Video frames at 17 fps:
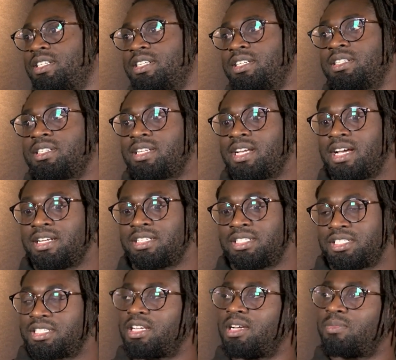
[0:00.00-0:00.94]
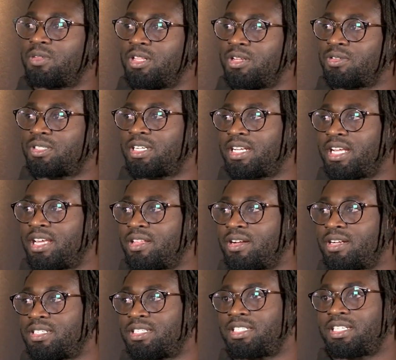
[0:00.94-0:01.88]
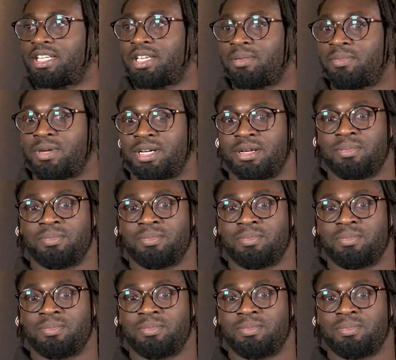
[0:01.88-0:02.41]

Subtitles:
to kind of just come closer together as a team.